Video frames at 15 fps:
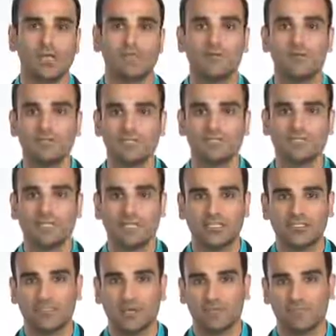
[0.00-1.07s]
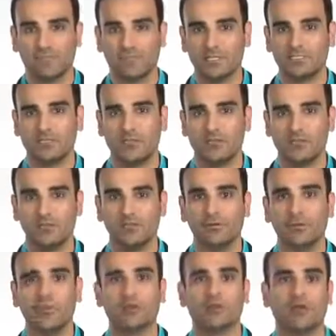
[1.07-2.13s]
If a user selects your app from this
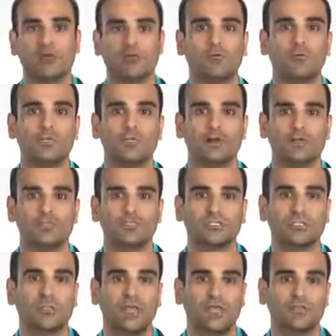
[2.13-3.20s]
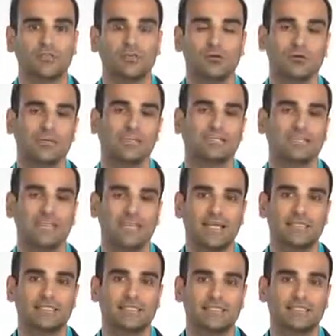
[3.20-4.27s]
menu, your app will be launched and the token is
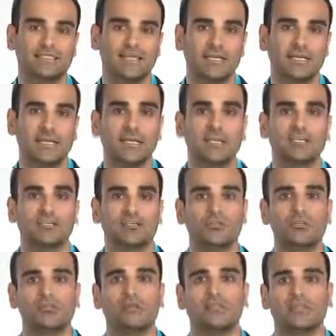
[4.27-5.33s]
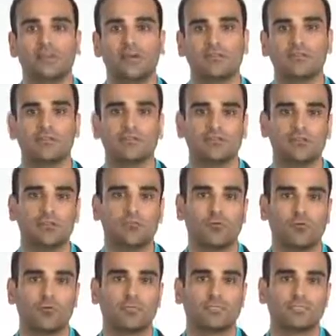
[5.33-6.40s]
again sent in so you can allow the user to
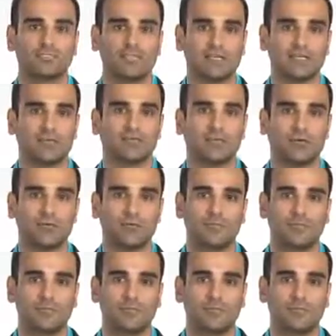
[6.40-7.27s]
work with the selected photo